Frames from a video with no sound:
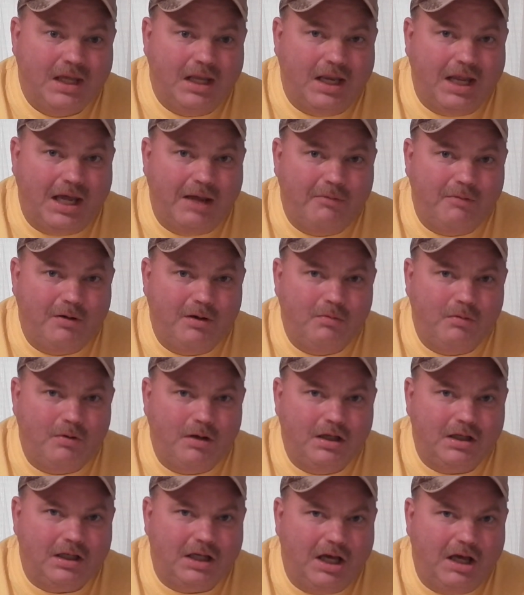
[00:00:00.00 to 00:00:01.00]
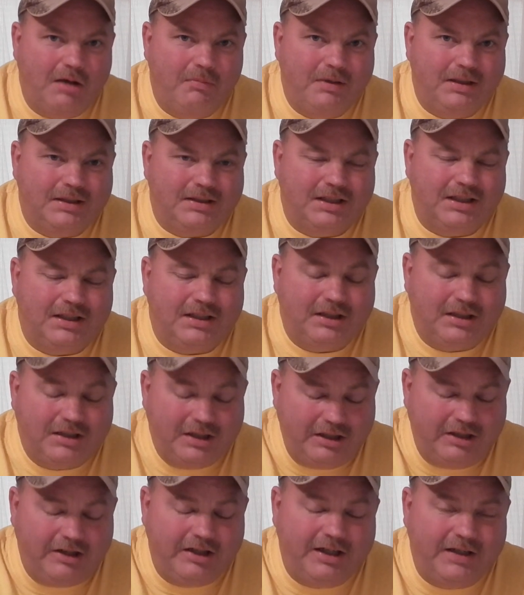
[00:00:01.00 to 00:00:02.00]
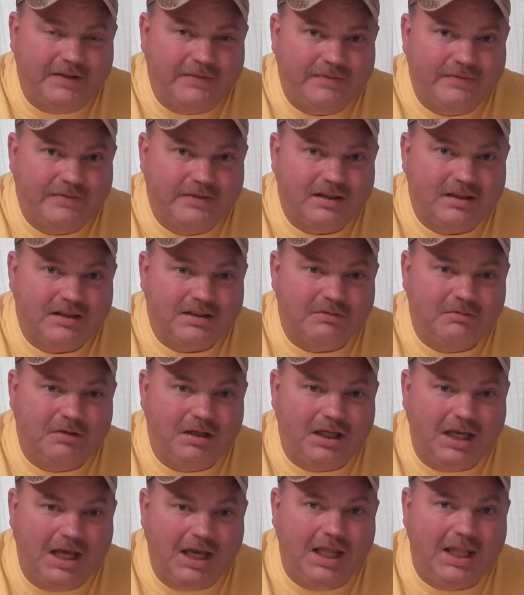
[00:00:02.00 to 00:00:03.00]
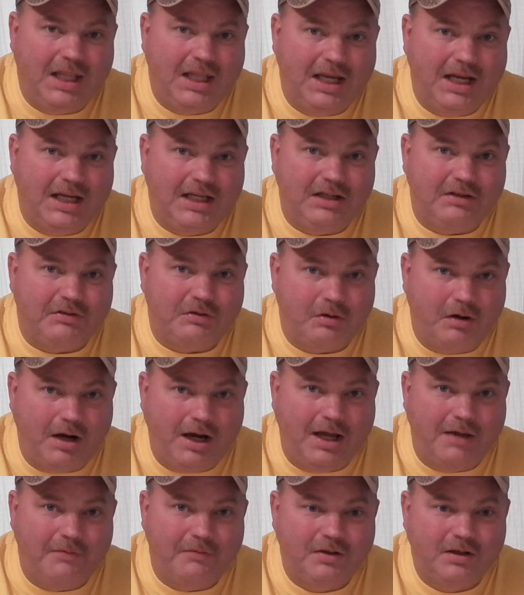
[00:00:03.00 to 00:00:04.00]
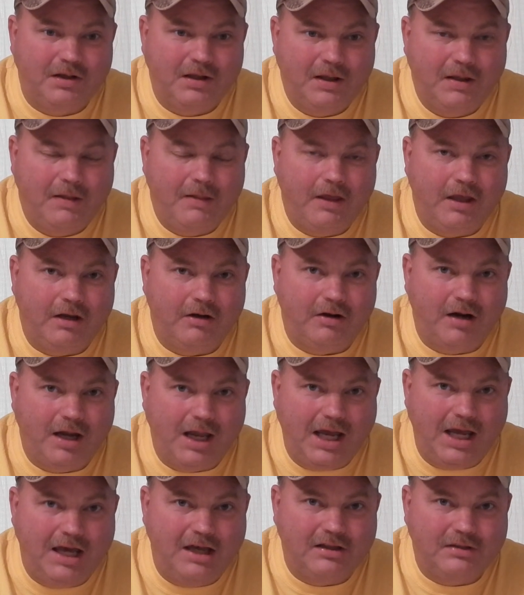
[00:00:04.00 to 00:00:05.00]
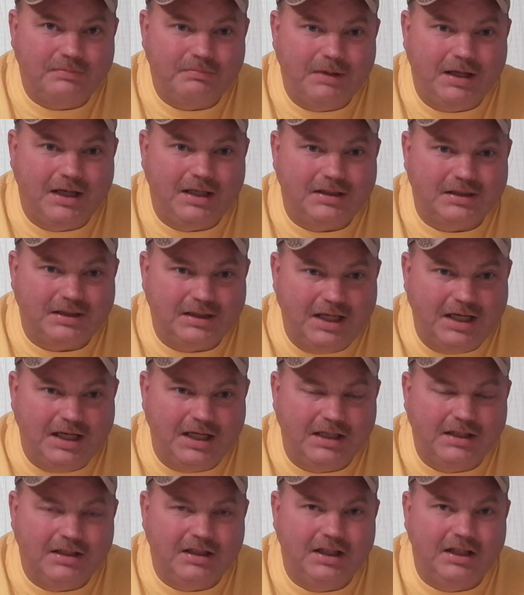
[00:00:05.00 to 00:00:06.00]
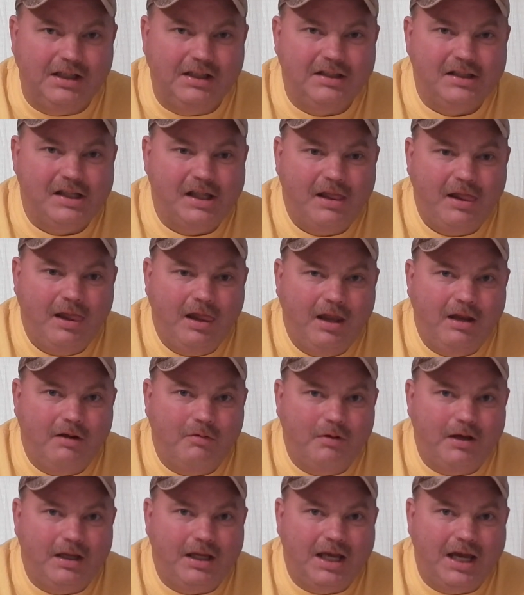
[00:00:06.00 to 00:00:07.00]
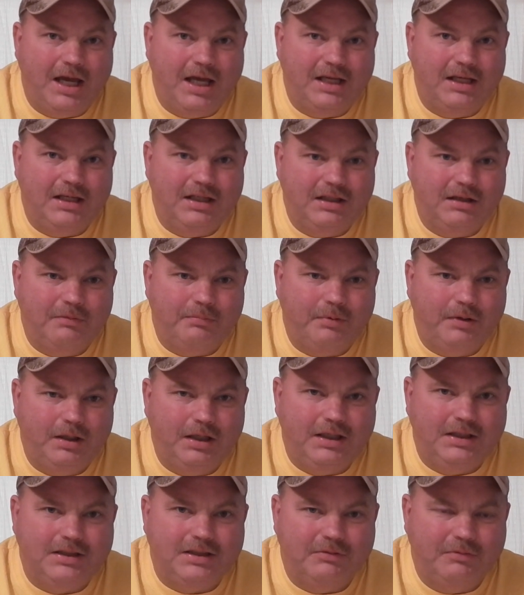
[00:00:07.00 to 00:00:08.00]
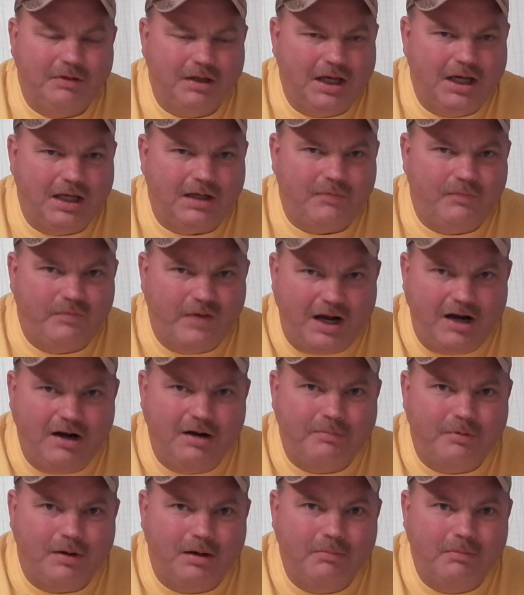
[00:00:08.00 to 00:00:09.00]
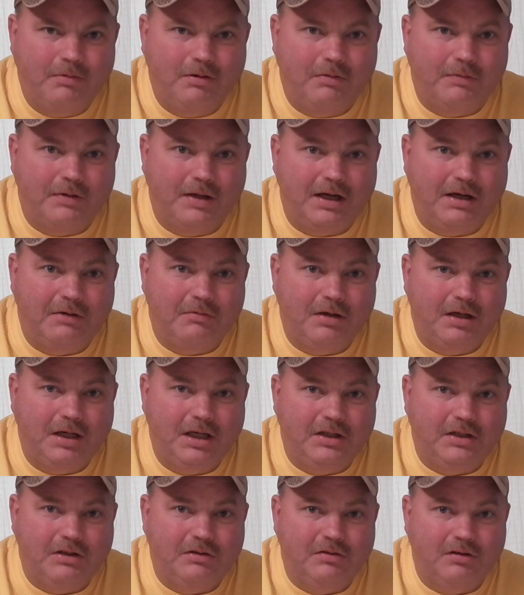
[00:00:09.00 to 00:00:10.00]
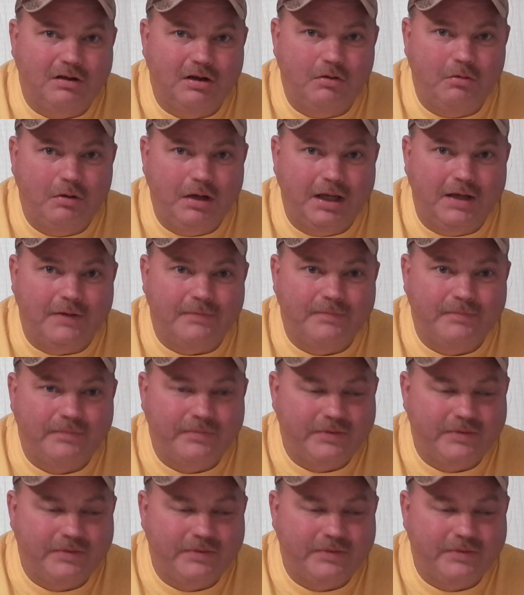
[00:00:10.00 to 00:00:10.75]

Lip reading: 911 called me and said, Terry, so we got a lady trapped in her house by a snake, and we got the police and we got the fire department over there. We need you to go in.